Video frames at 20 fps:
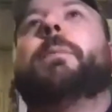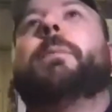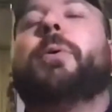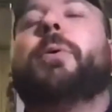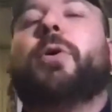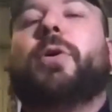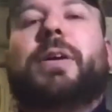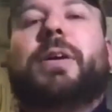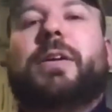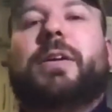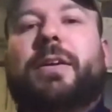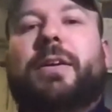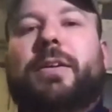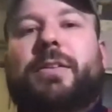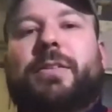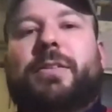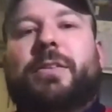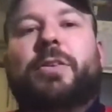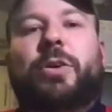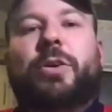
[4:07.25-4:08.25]
But
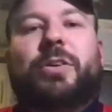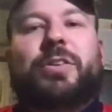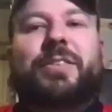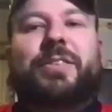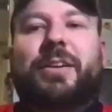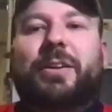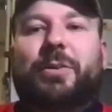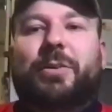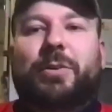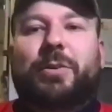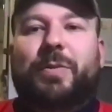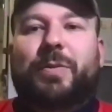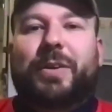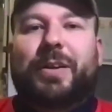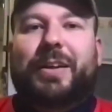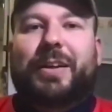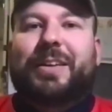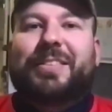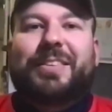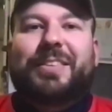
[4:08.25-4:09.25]
it's no secret
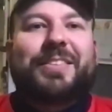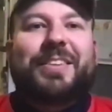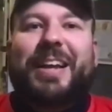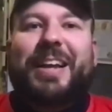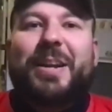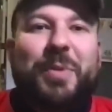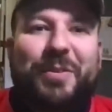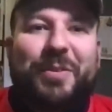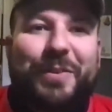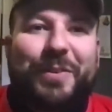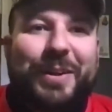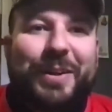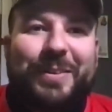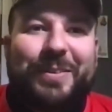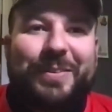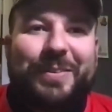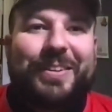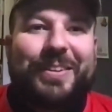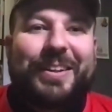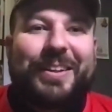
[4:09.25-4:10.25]
that he's a centre
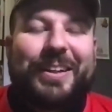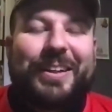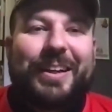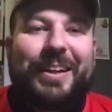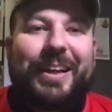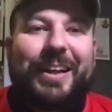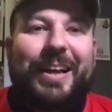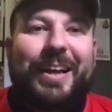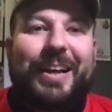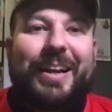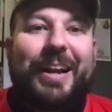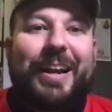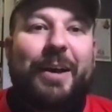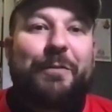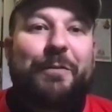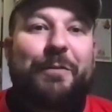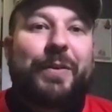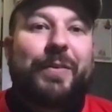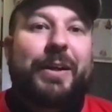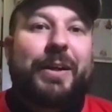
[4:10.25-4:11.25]
midfield. And I
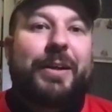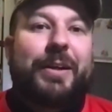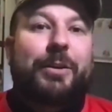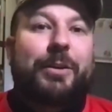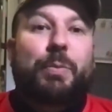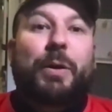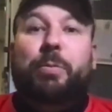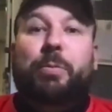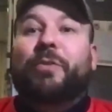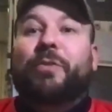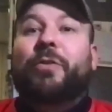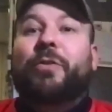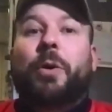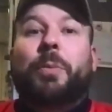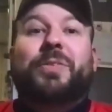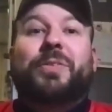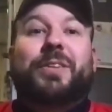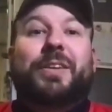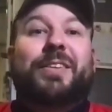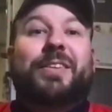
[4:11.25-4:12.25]
feel like his best
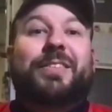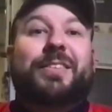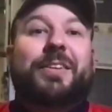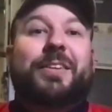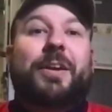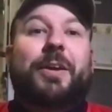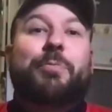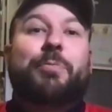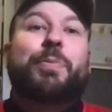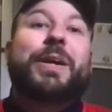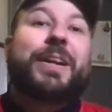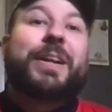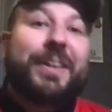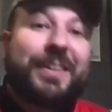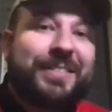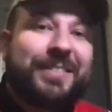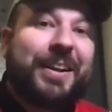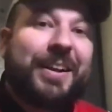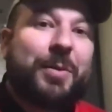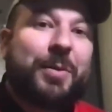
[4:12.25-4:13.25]
performances have been
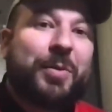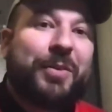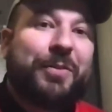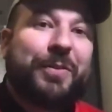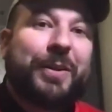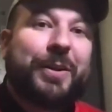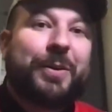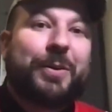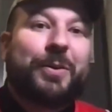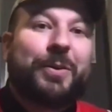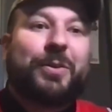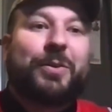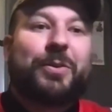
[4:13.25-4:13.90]
in centre midfield.